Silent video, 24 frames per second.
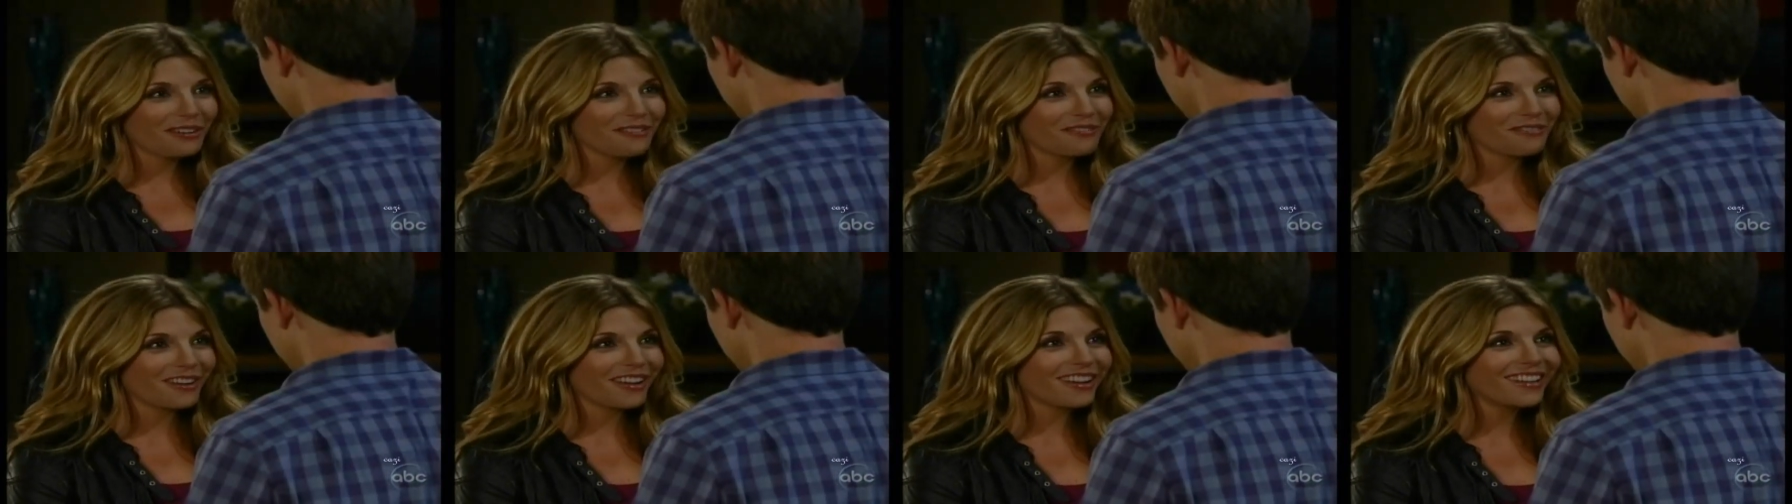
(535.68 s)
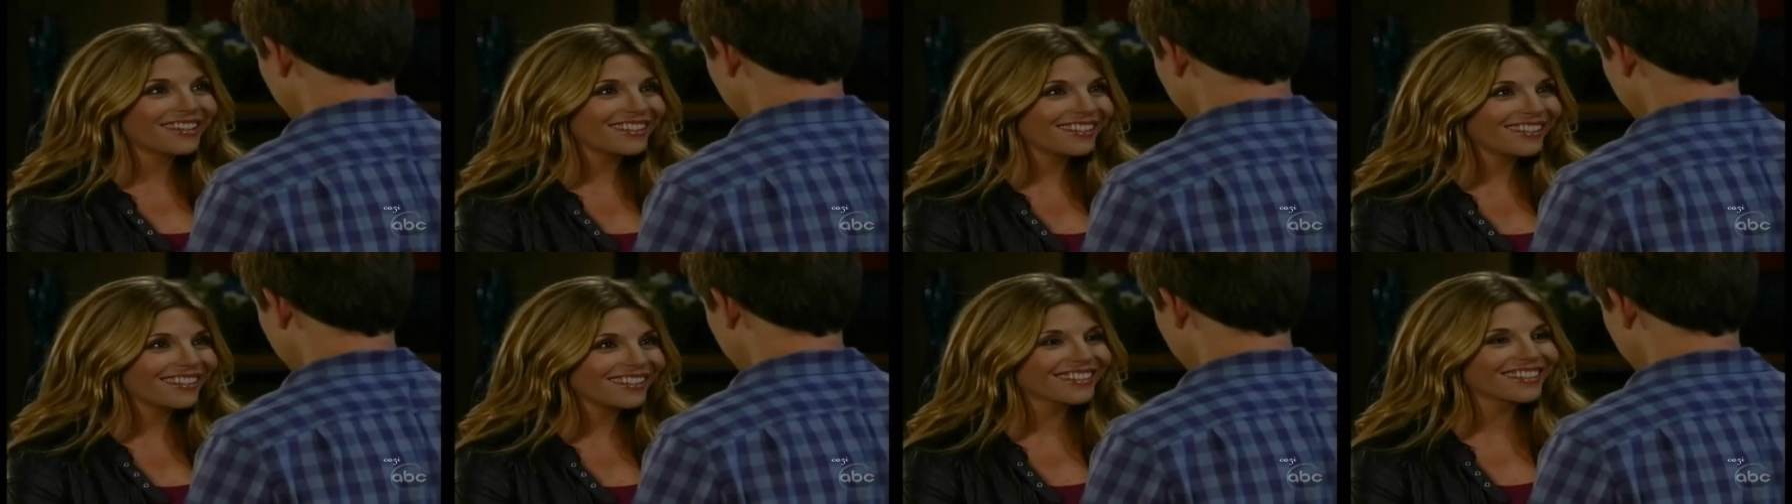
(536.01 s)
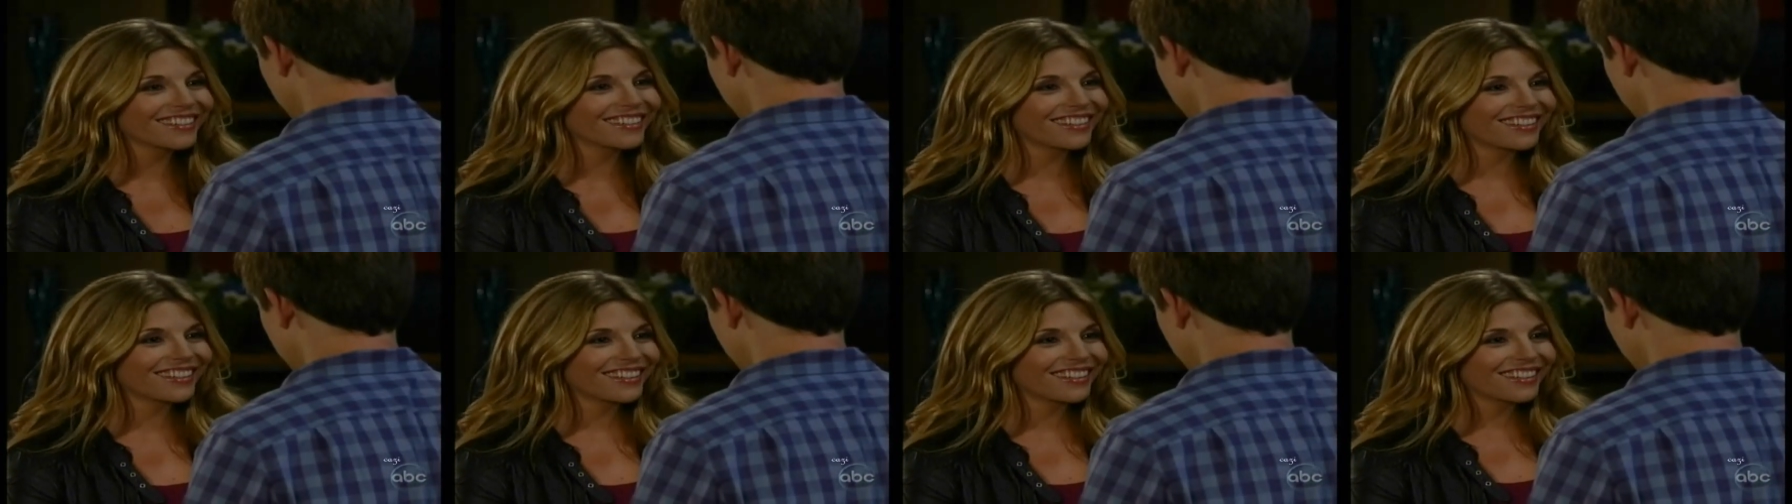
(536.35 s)
have fun.
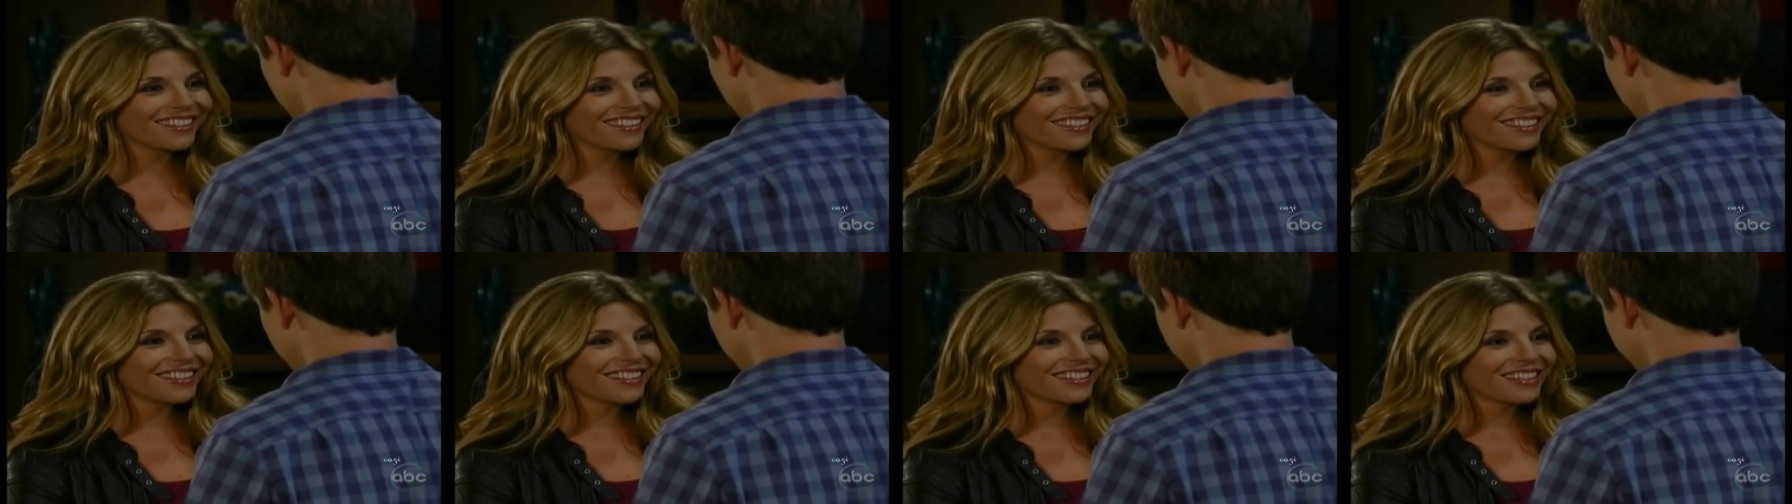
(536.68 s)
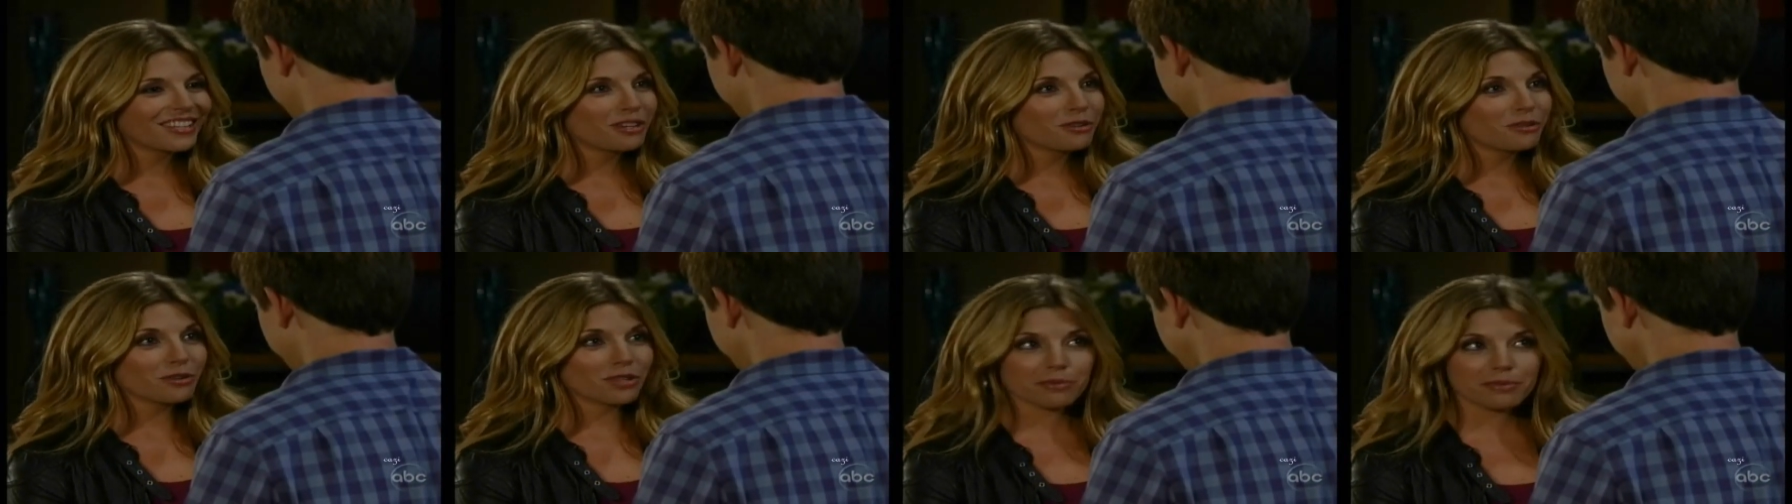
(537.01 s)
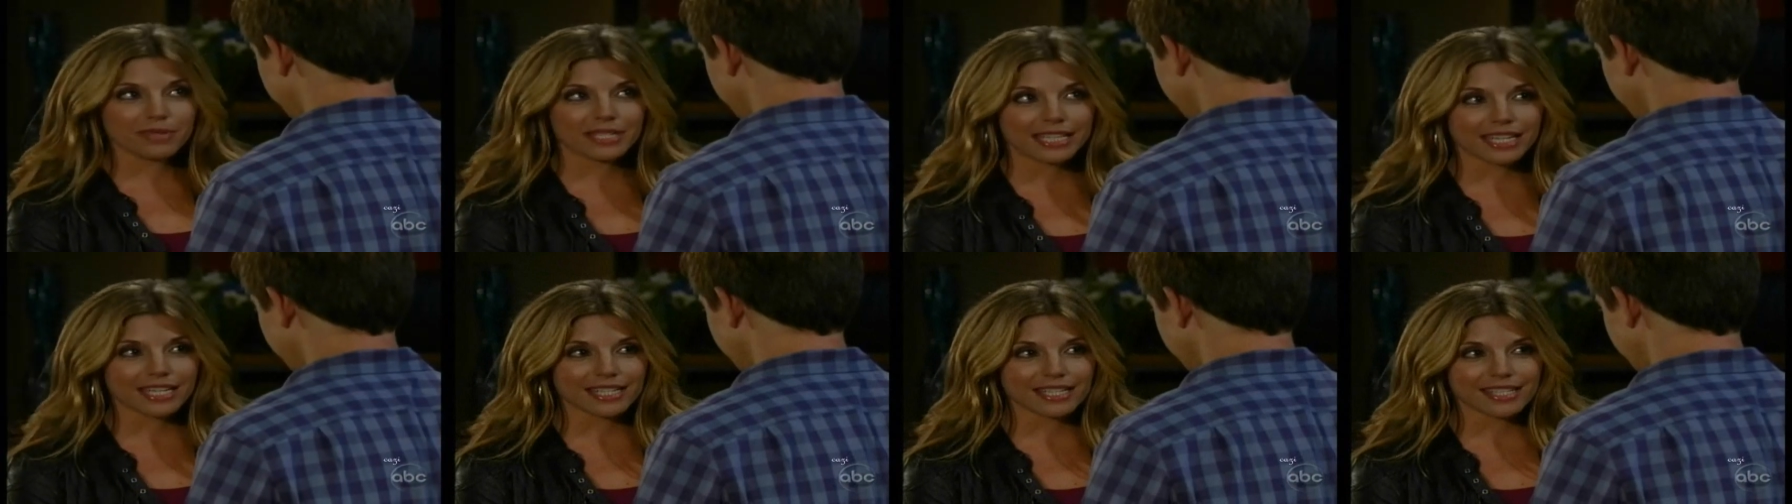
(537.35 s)
Will there
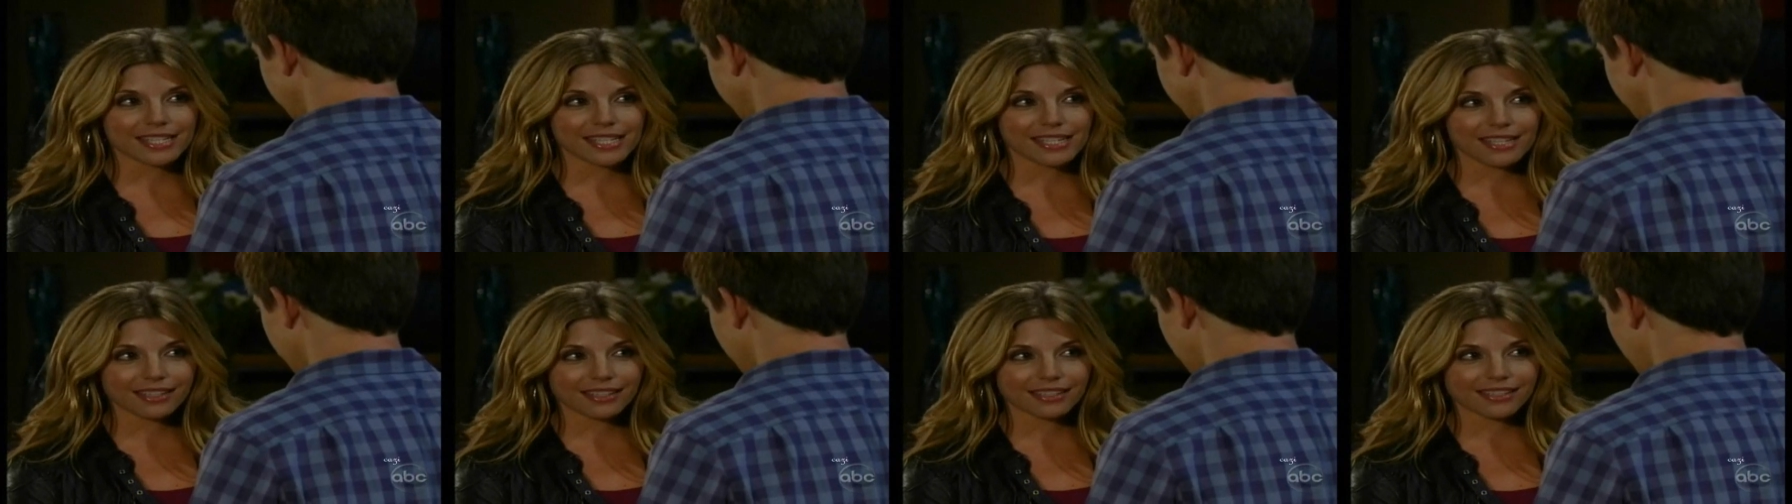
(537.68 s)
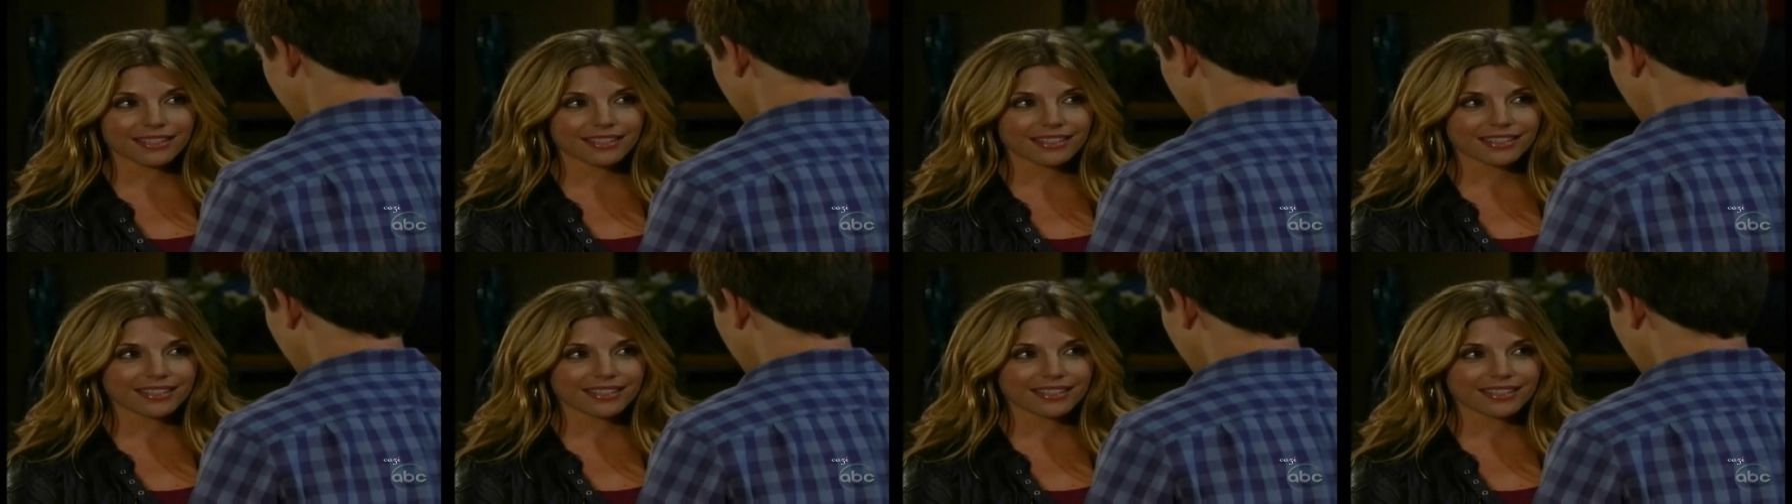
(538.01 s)
be dancing?